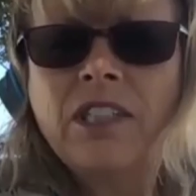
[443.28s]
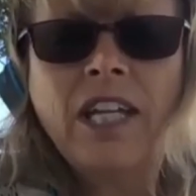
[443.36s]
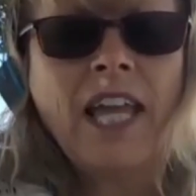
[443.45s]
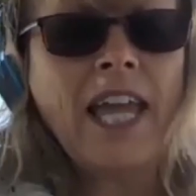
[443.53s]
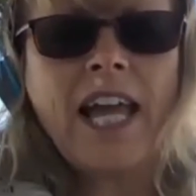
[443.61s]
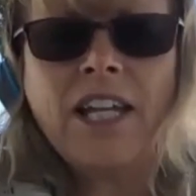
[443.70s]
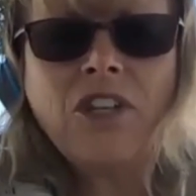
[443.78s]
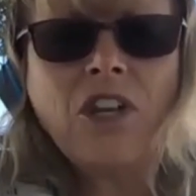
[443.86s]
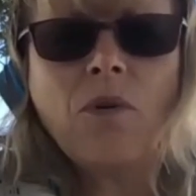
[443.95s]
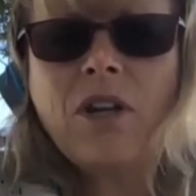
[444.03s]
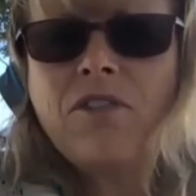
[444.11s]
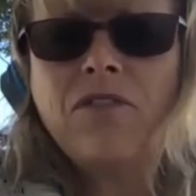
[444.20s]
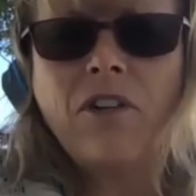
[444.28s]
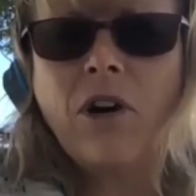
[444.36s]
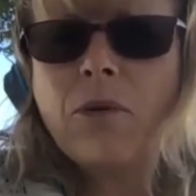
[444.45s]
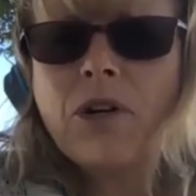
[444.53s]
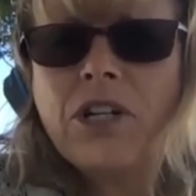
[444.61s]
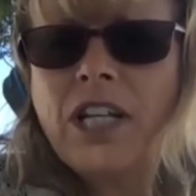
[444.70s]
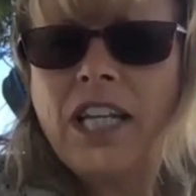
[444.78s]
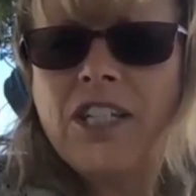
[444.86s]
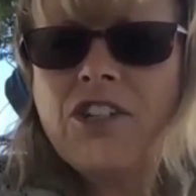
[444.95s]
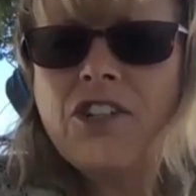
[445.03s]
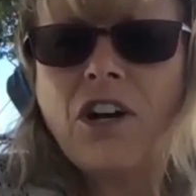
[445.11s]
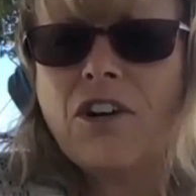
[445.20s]
and going forward
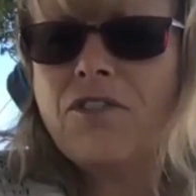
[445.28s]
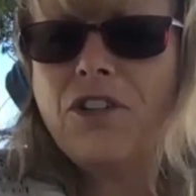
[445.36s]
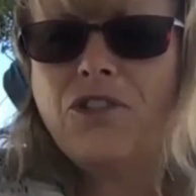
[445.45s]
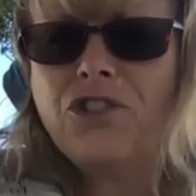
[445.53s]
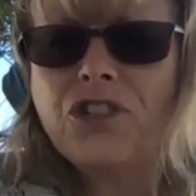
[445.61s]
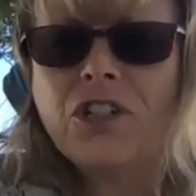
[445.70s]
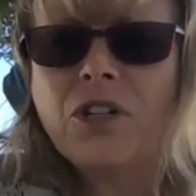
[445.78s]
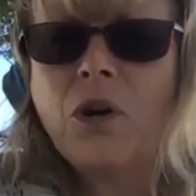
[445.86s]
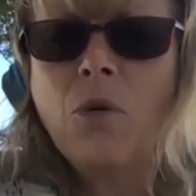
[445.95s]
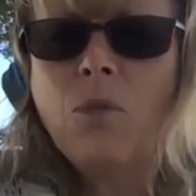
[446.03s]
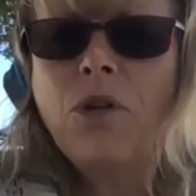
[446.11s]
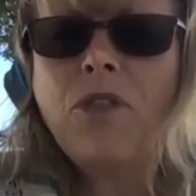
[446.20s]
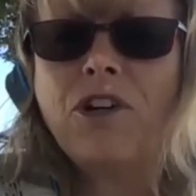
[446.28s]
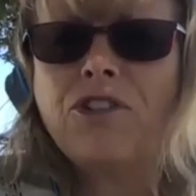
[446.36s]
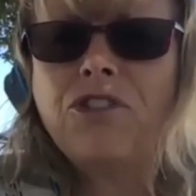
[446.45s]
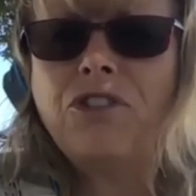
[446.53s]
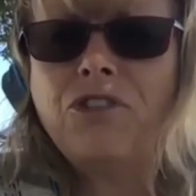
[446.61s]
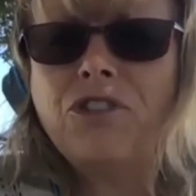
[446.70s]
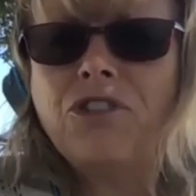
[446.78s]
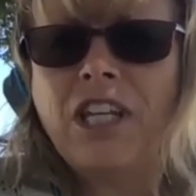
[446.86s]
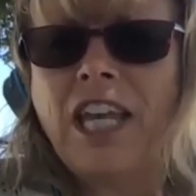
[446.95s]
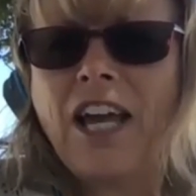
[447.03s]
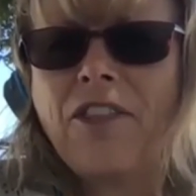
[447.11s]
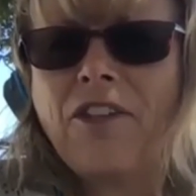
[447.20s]
into our future with our students
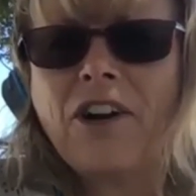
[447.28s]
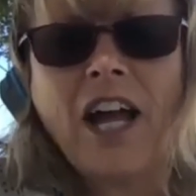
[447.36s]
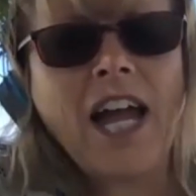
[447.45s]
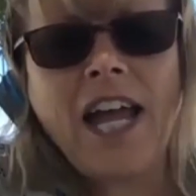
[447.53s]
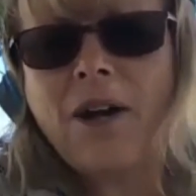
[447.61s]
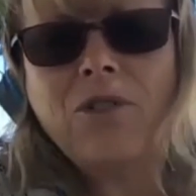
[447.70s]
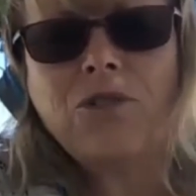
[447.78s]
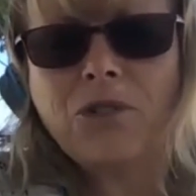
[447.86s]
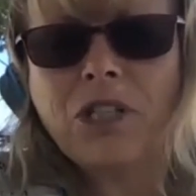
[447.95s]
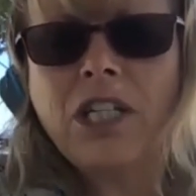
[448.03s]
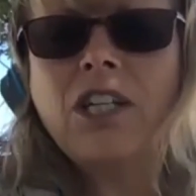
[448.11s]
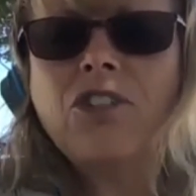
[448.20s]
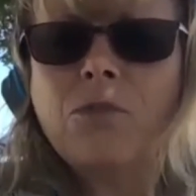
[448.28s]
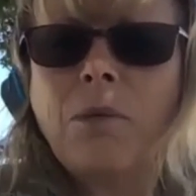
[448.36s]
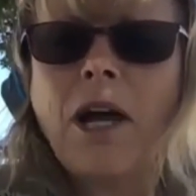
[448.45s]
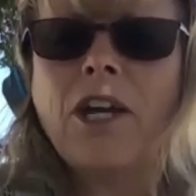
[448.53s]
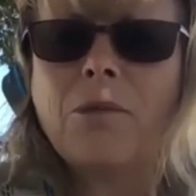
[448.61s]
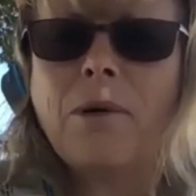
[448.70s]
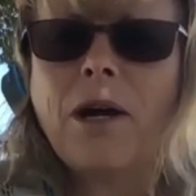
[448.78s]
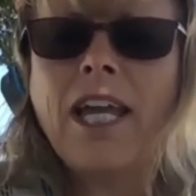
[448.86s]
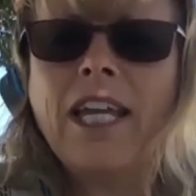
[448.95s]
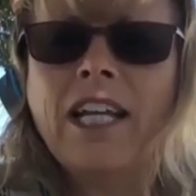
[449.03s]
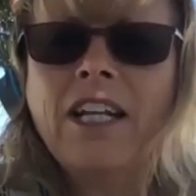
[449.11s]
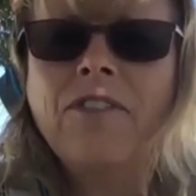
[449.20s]
together. I was really inspired
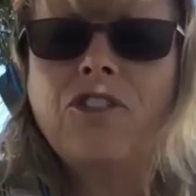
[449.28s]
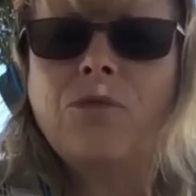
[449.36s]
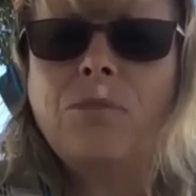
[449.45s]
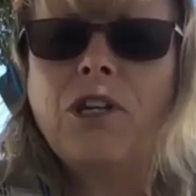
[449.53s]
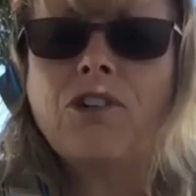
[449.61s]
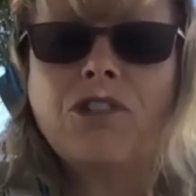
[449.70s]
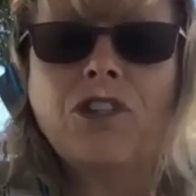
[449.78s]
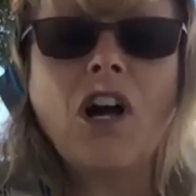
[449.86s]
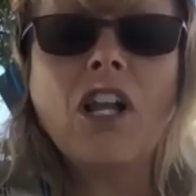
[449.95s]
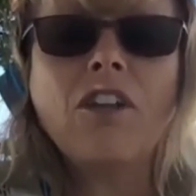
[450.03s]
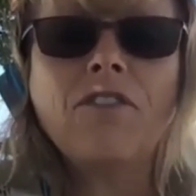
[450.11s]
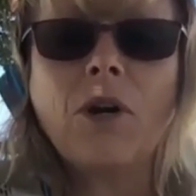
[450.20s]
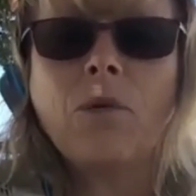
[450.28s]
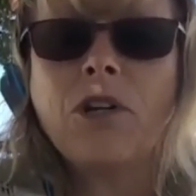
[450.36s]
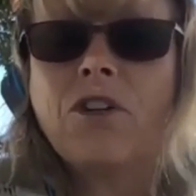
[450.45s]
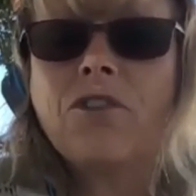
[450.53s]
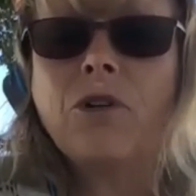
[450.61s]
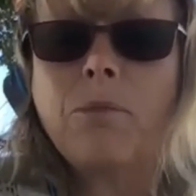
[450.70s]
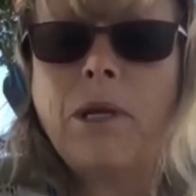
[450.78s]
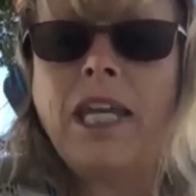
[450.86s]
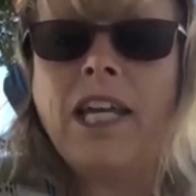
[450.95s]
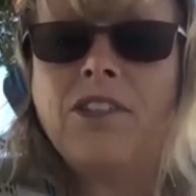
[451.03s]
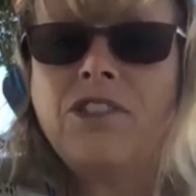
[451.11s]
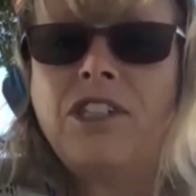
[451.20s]
by the speakers and all of our wonderful
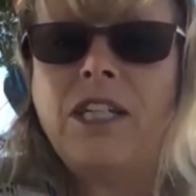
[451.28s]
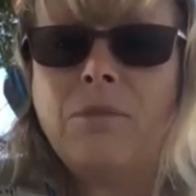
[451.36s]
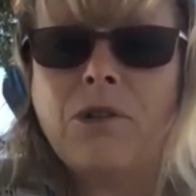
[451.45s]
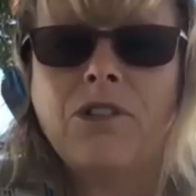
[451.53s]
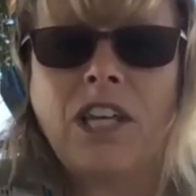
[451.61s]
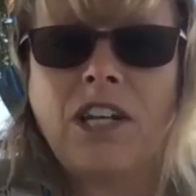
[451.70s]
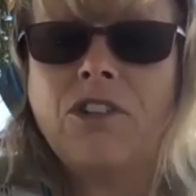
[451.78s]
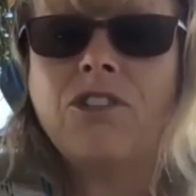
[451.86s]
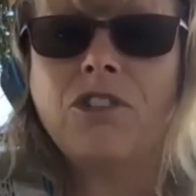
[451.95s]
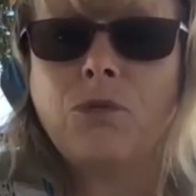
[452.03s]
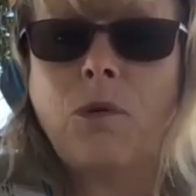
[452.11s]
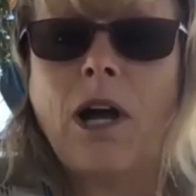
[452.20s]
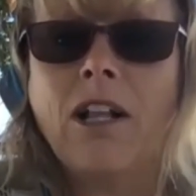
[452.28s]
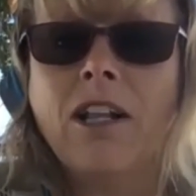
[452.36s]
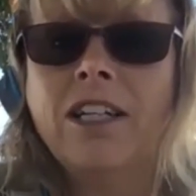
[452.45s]
PSD presenters as well.